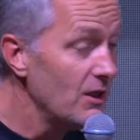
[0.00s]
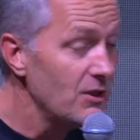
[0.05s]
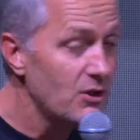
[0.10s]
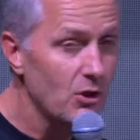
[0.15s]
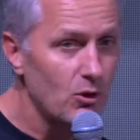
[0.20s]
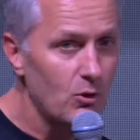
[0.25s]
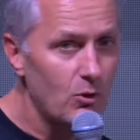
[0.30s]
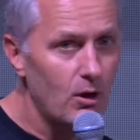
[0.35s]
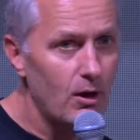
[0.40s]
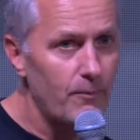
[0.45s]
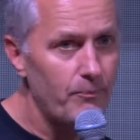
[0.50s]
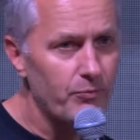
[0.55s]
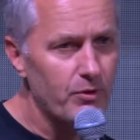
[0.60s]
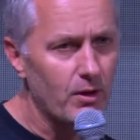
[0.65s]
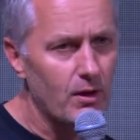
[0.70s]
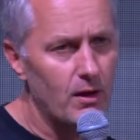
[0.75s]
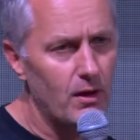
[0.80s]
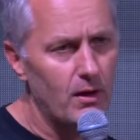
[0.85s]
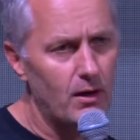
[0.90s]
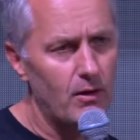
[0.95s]
So
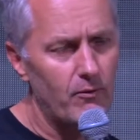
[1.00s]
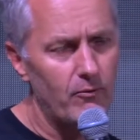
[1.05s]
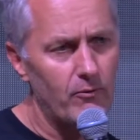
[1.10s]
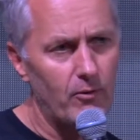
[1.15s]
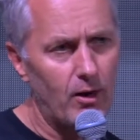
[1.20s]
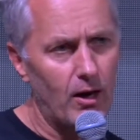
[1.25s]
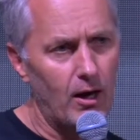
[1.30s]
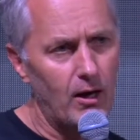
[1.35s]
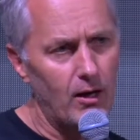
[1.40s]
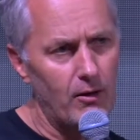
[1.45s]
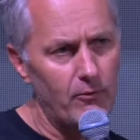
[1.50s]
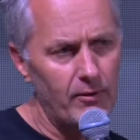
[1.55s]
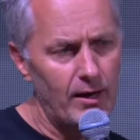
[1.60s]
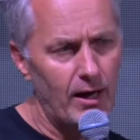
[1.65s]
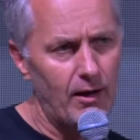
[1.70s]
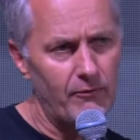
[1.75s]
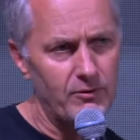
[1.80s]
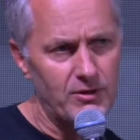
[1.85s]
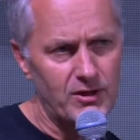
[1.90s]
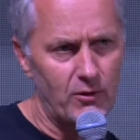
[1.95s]

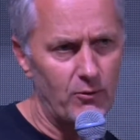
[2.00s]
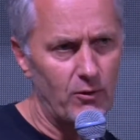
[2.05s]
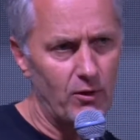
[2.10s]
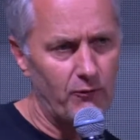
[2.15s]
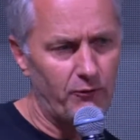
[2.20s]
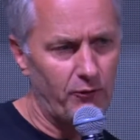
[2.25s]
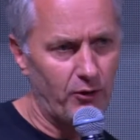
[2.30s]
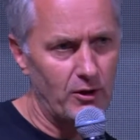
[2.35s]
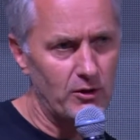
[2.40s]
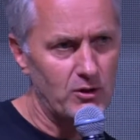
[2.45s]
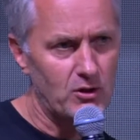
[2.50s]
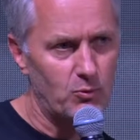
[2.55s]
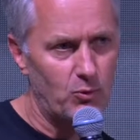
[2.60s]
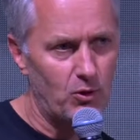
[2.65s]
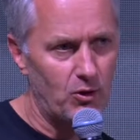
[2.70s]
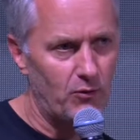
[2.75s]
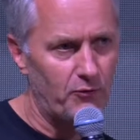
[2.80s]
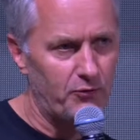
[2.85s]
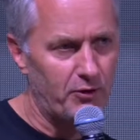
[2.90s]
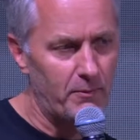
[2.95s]
we have several funds.
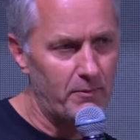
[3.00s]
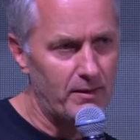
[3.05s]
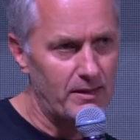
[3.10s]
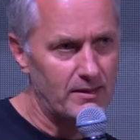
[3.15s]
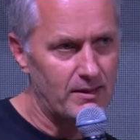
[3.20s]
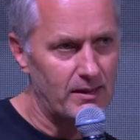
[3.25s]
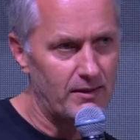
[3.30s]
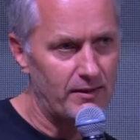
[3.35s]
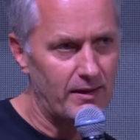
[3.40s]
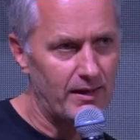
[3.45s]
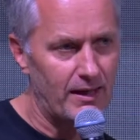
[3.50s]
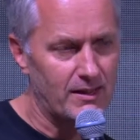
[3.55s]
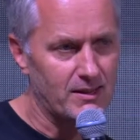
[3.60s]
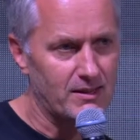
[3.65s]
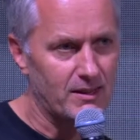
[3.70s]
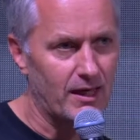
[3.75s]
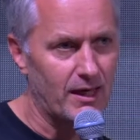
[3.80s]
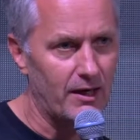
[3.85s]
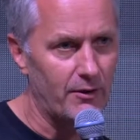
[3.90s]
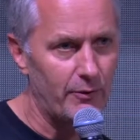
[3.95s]
One of them is an
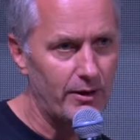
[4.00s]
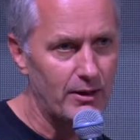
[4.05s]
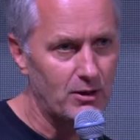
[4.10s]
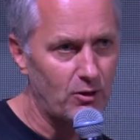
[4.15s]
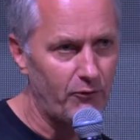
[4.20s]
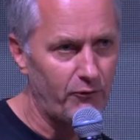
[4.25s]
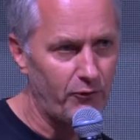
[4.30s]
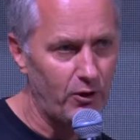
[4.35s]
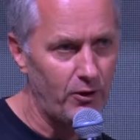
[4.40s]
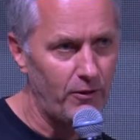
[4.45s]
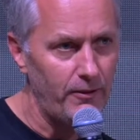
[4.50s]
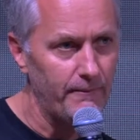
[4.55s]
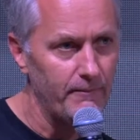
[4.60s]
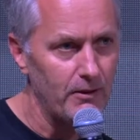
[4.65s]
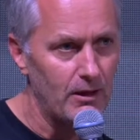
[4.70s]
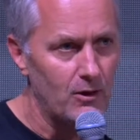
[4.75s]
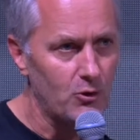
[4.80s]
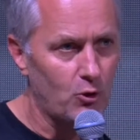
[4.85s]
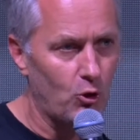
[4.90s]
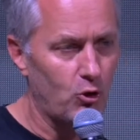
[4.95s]
accelerator fund
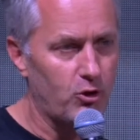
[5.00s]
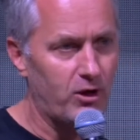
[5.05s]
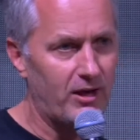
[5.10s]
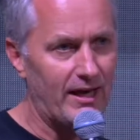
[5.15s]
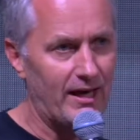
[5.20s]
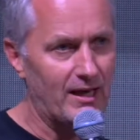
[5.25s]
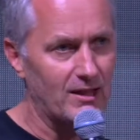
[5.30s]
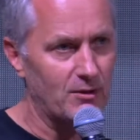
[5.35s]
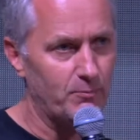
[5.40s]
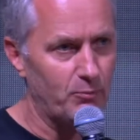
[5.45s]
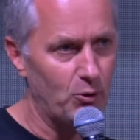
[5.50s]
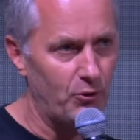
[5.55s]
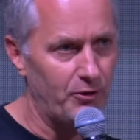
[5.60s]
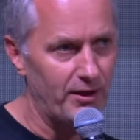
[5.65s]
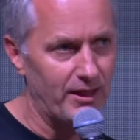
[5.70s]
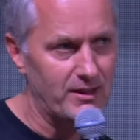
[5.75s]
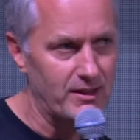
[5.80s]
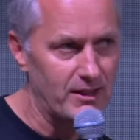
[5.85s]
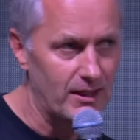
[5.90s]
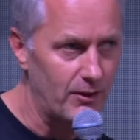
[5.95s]
called
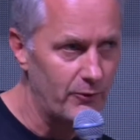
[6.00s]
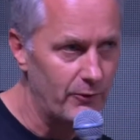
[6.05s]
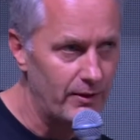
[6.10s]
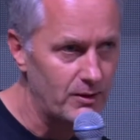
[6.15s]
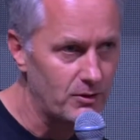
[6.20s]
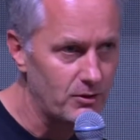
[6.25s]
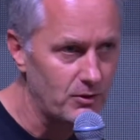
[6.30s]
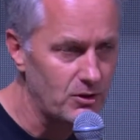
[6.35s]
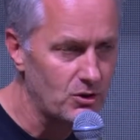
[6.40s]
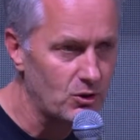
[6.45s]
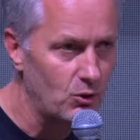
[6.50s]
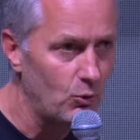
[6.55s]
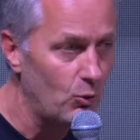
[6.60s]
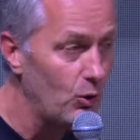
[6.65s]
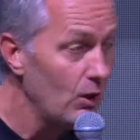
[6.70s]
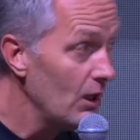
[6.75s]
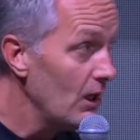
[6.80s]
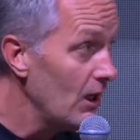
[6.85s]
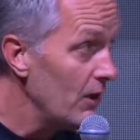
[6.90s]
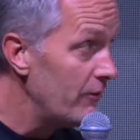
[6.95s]
Katapult Accelerator.
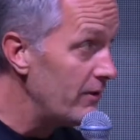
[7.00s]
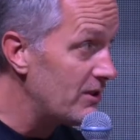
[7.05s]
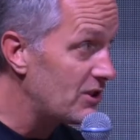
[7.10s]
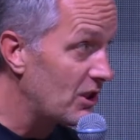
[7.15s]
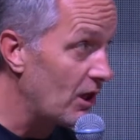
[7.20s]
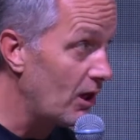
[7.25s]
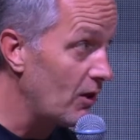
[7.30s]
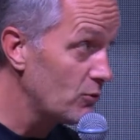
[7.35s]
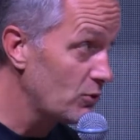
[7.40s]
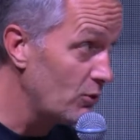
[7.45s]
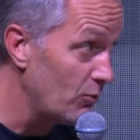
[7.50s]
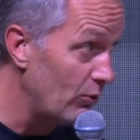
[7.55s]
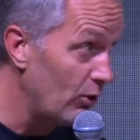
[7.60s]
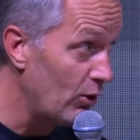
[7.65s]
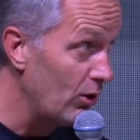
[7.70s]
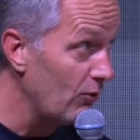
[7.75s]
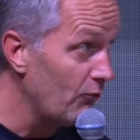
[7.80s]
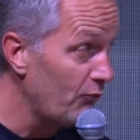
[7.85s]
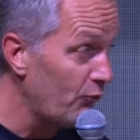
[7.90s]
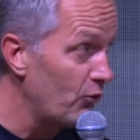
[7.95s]
So we scout the
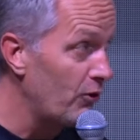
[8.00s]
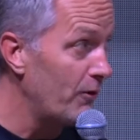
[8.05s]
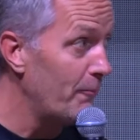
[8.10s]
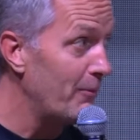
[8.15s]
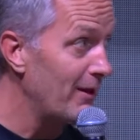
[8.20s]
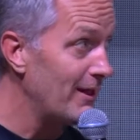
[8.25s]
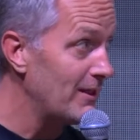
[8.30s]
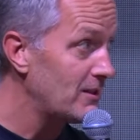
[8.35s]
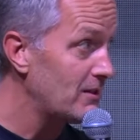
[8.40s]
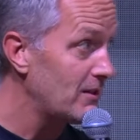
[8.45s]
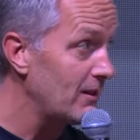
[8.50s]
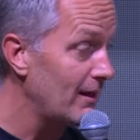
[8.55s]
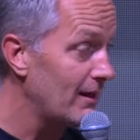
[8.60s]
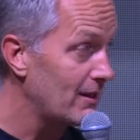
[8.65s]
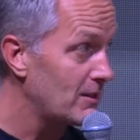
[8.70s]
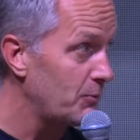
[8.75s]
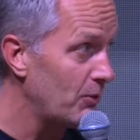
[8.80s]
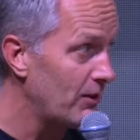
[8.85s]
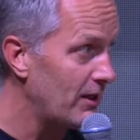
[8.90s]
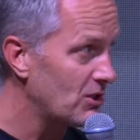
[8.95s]
world for the best
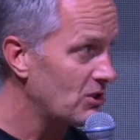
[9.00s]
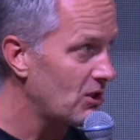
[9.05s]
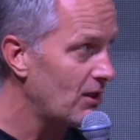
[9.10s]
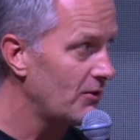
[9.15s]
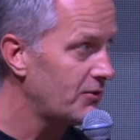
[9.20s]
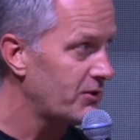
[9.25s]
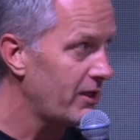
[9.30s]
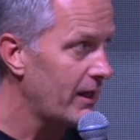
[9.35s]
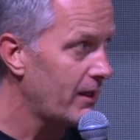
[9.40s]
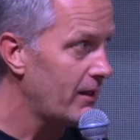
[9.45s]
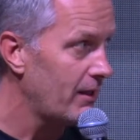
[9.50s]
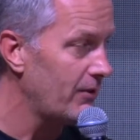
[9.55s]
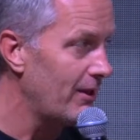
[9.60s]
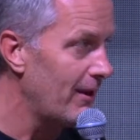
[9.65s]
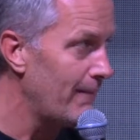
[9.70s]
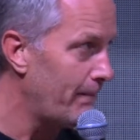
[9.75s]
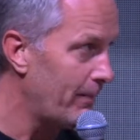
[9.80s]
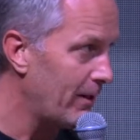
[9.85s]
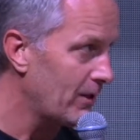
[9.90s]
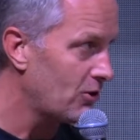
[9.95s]
exponential tech
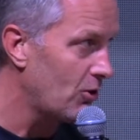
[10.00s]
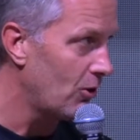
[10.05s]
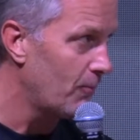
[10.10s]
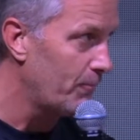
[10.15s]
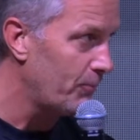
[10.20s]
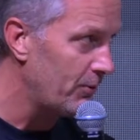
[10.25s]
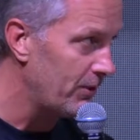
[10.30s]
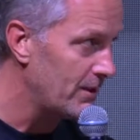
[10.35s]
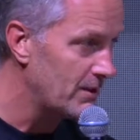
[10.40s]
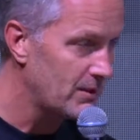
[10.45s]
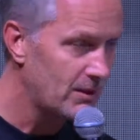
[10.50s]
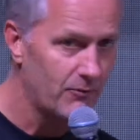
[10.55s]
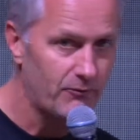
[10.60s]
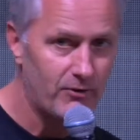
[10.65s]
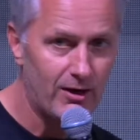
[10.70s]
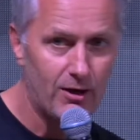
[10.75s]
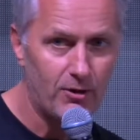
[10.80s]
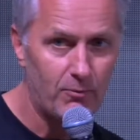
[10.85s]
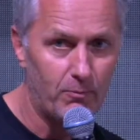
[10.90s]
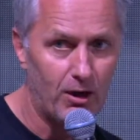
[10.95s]
and impact companies.
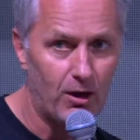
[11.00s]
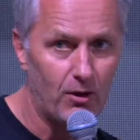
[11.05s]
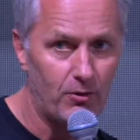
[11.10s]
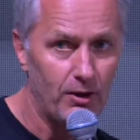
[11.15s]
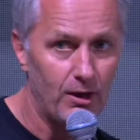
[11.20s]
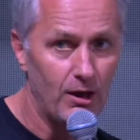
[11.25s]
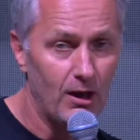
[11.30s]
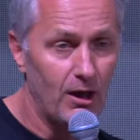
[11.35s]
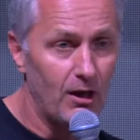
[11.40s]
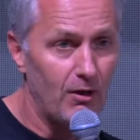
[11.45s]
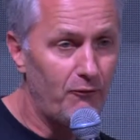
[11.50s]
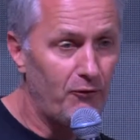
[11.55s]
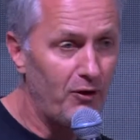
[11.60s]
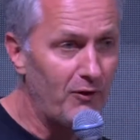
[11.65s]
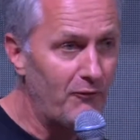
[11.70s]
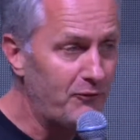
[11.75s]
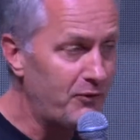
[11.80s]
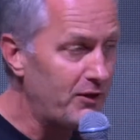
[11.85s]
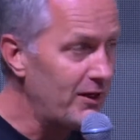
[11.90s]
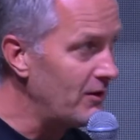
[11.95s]
And we had about
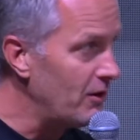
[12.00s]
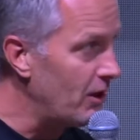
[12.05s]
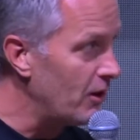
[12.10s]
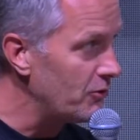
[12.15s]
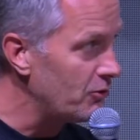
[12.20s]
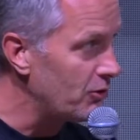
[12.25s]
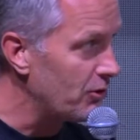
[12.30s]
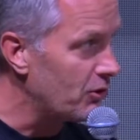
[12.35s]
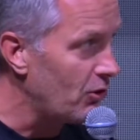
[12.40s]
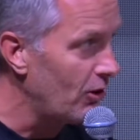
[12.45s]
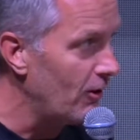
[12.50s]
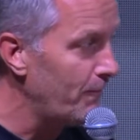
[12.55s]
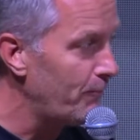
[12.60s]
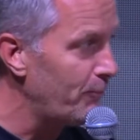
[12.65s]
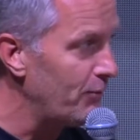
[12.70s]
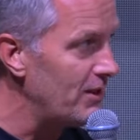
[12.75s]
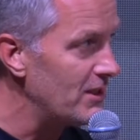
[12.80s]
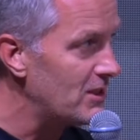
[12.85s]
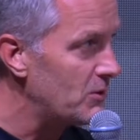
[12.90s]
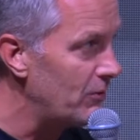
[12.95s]
1,500
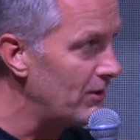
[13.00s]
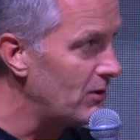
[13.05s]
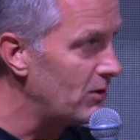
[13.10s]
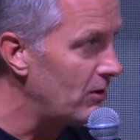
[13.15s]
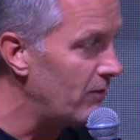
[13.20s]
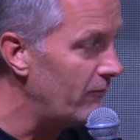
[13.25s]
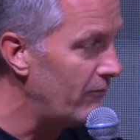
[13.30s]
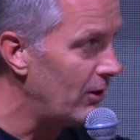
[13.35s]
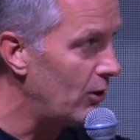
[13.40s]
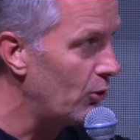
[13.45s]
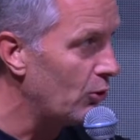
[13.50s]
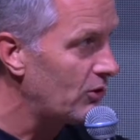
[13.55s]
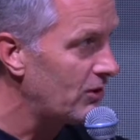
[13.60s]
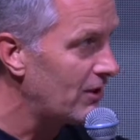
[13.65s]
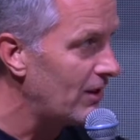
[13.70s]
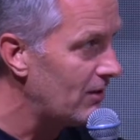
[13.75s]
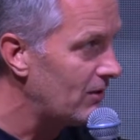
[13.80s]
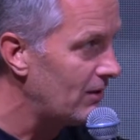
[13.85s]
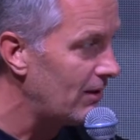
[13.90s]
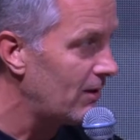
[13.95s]
companies we
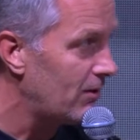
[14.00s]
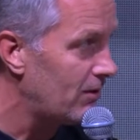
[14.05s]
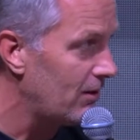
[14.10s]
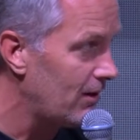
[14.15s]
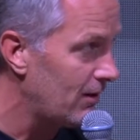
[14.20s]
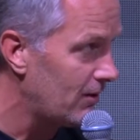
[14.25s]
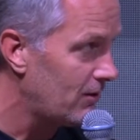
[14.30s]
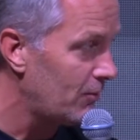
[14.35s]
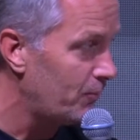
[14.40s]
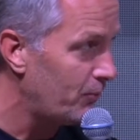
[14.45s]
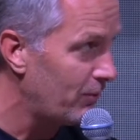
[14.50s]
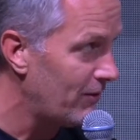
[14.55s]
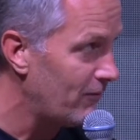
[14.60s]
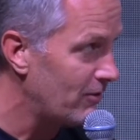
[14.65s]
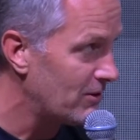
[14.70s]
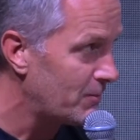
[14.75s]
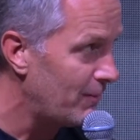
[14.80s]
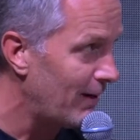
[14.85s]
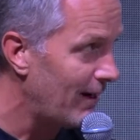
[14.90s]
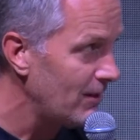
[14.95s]
looked at the
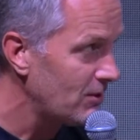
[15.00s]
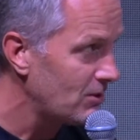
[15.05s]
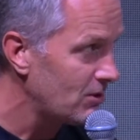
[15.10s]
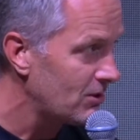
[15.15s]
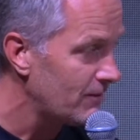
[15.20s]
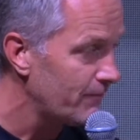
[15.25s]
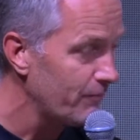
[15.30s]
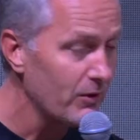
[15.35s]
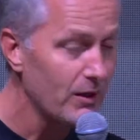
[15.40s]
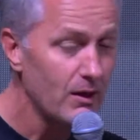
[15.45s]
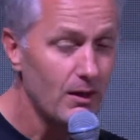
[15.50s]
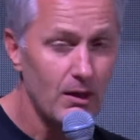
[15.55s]
previous batch.